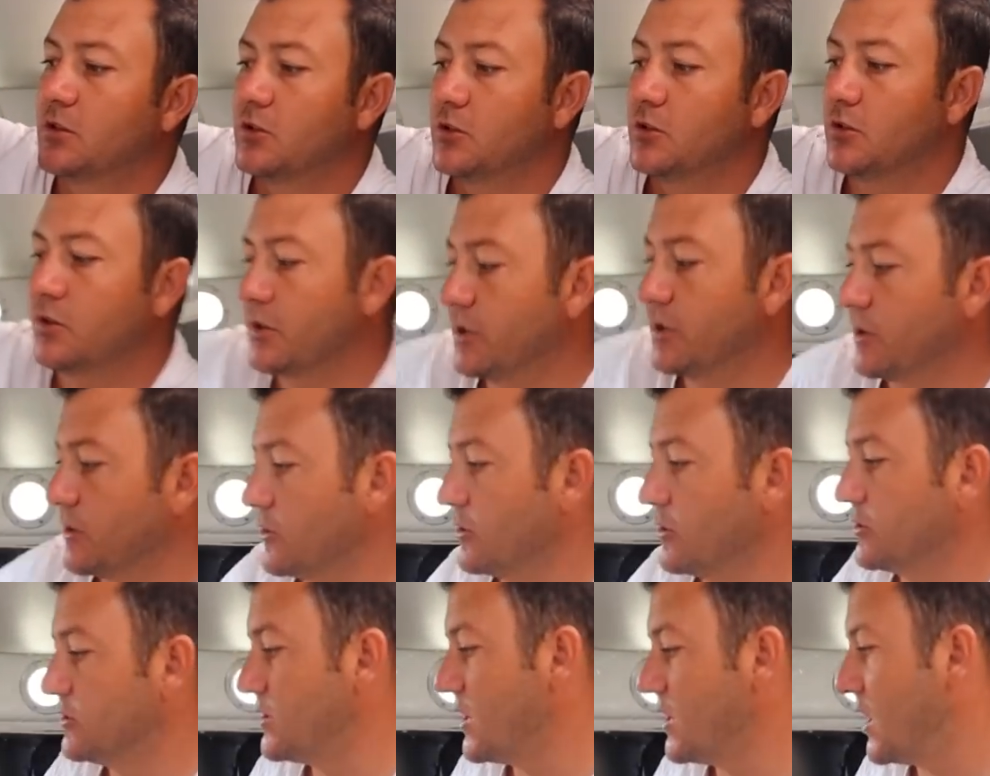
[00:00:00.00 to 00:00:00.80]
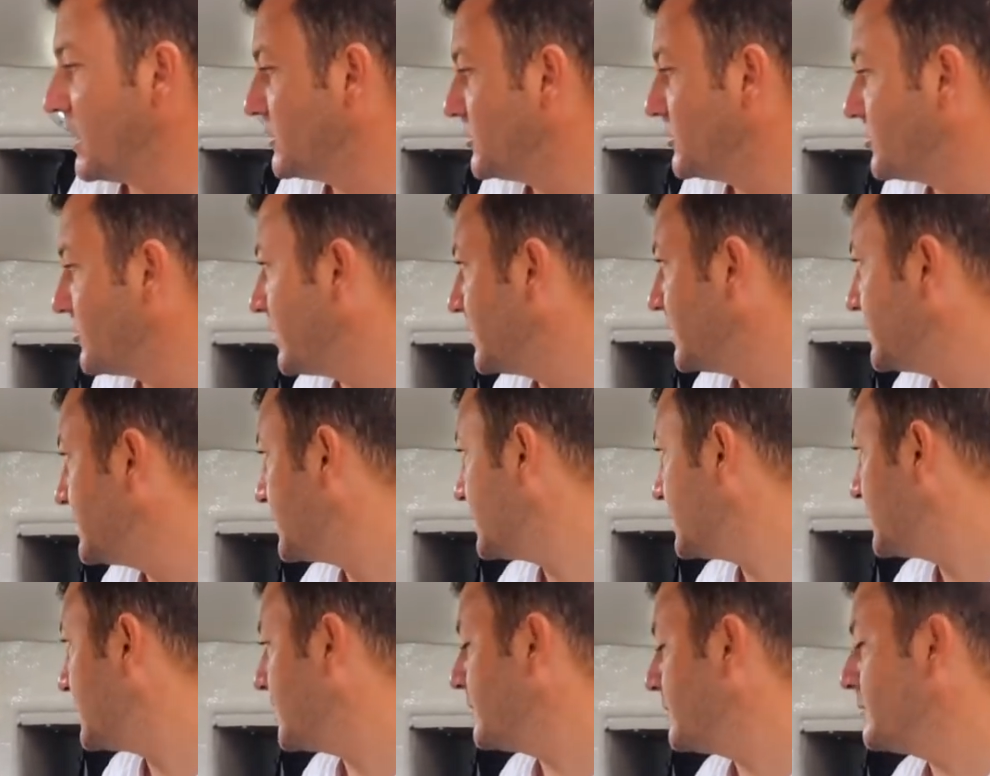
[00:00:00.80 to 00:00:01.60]
You get a good night's rest
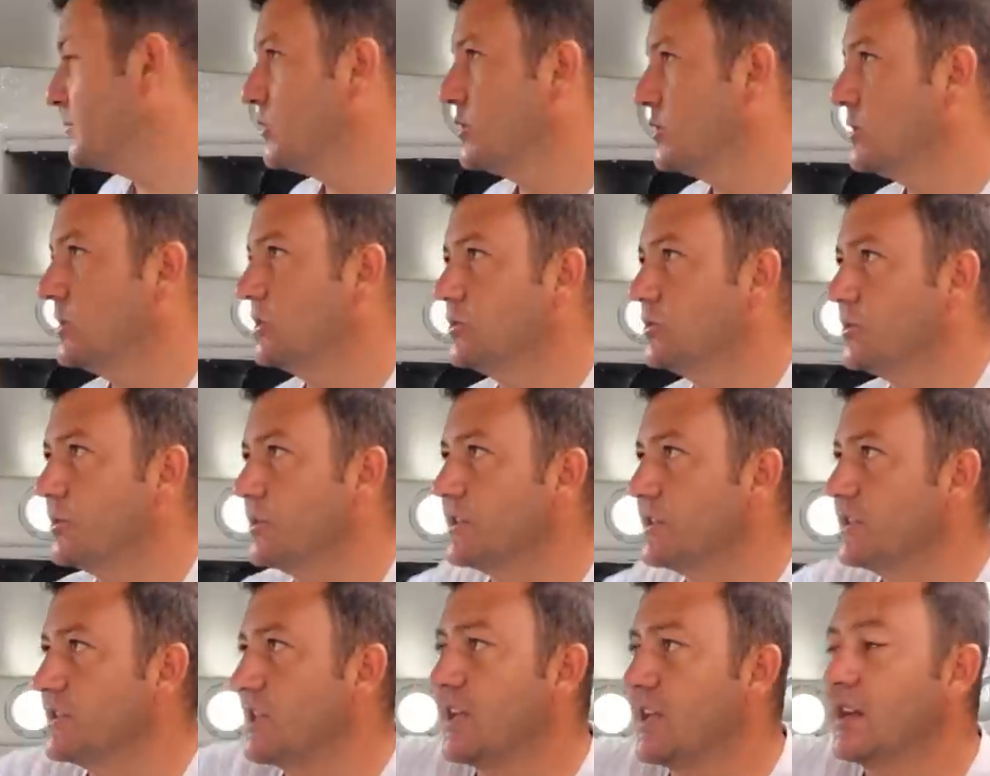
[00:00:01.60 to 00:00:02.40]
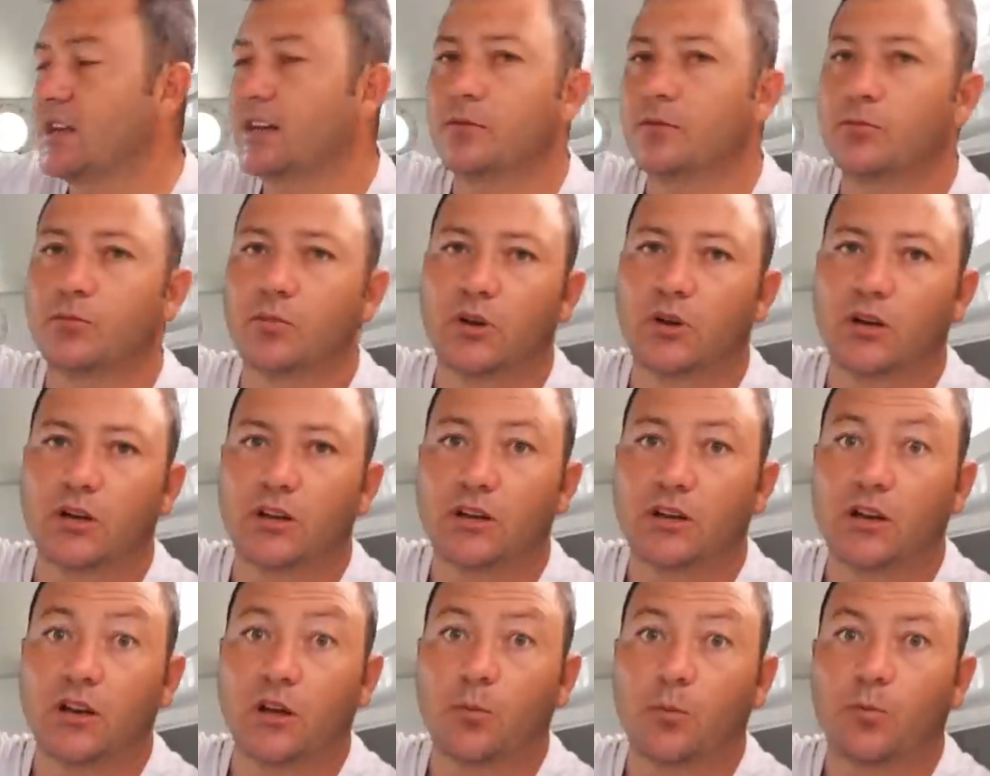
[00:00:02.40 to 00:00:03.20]
in them during sailing,
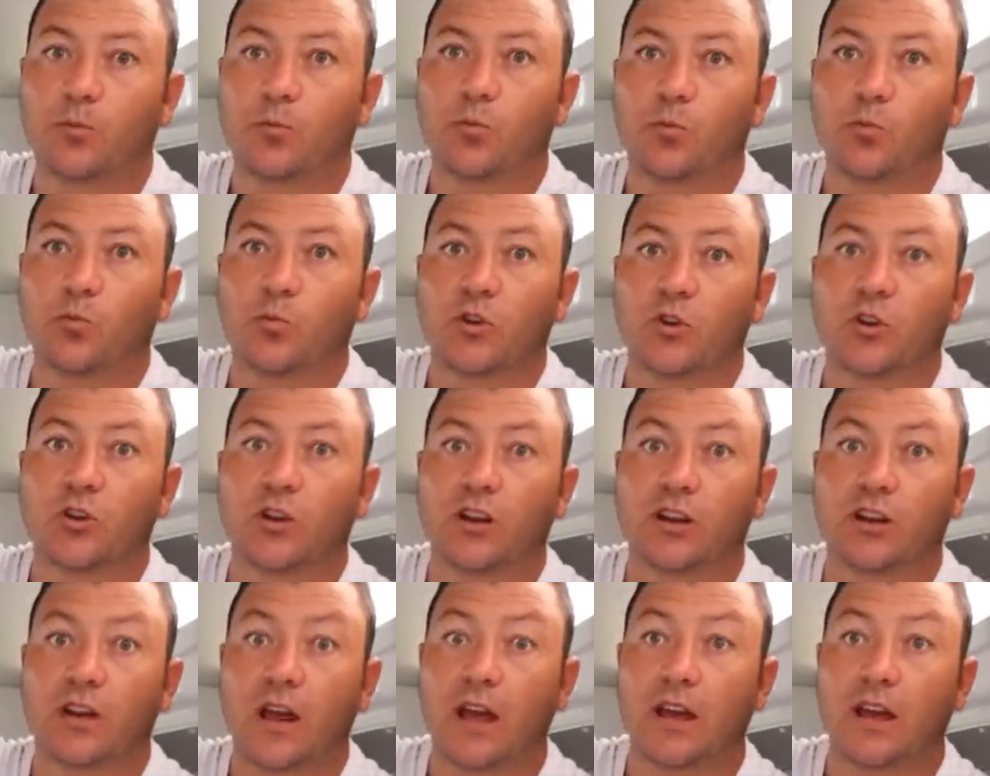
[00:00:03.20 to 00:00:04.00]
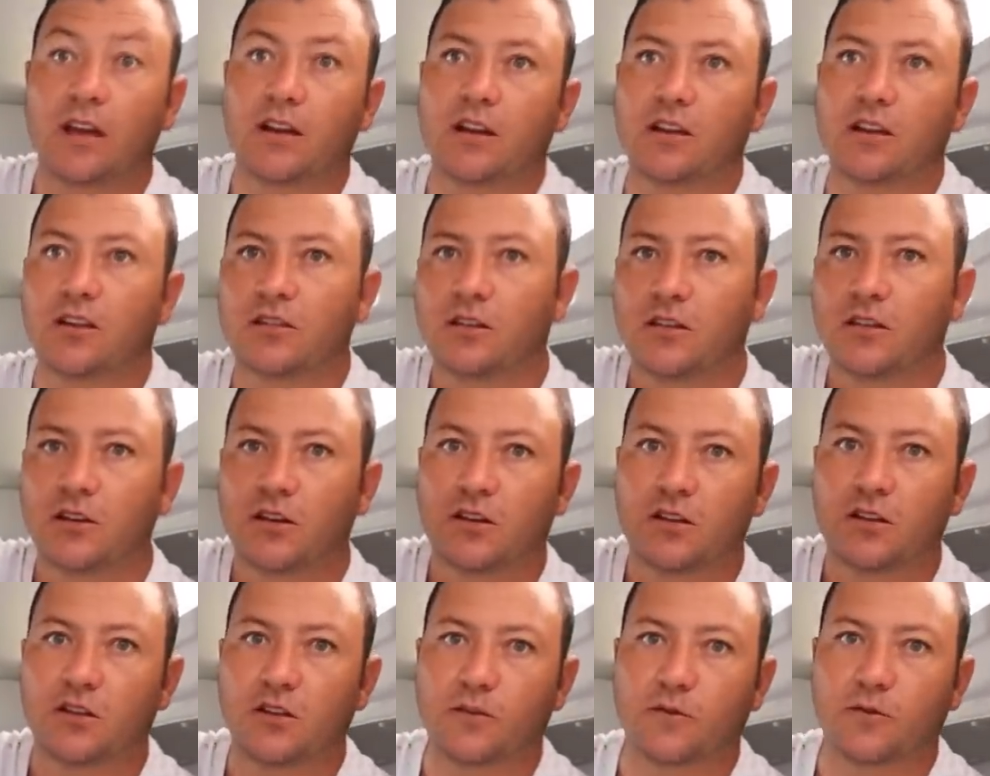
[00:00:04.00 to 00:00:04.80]
but when you're at anchor,
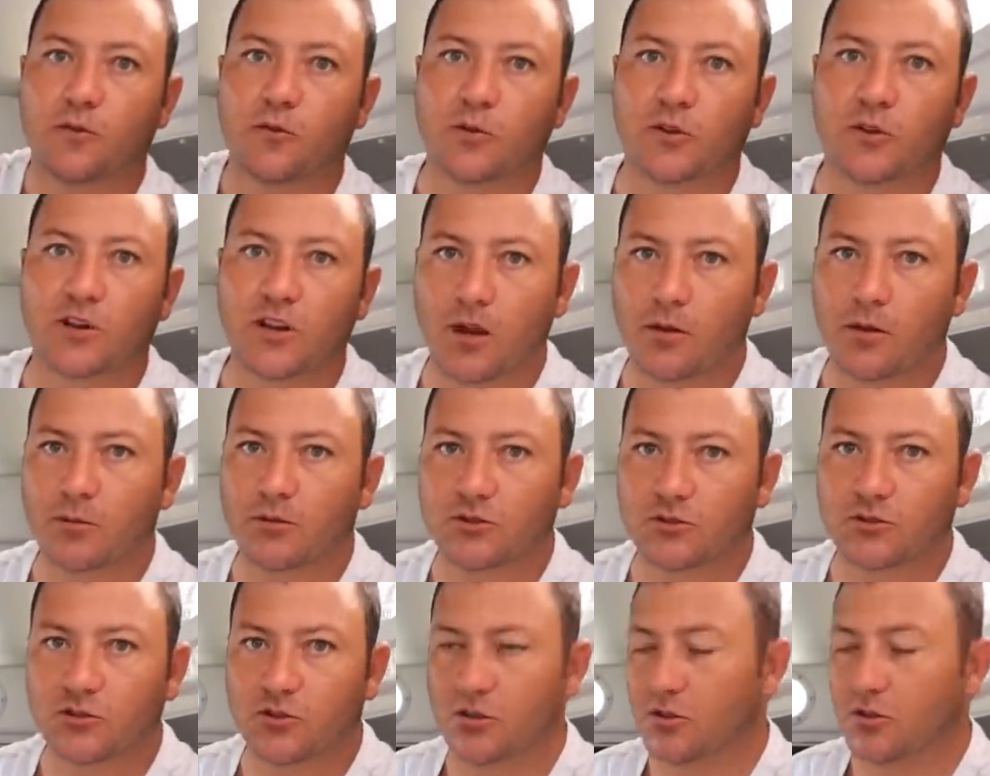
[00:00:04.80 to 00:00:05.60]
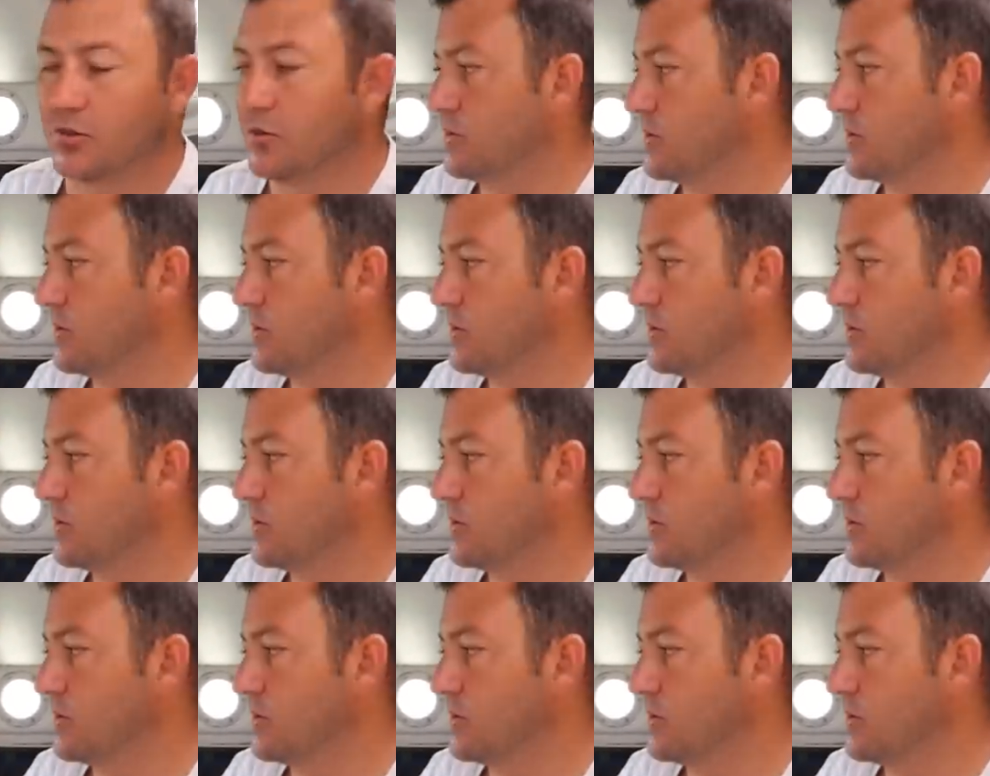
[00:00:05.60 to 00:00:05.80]
the forward cabins are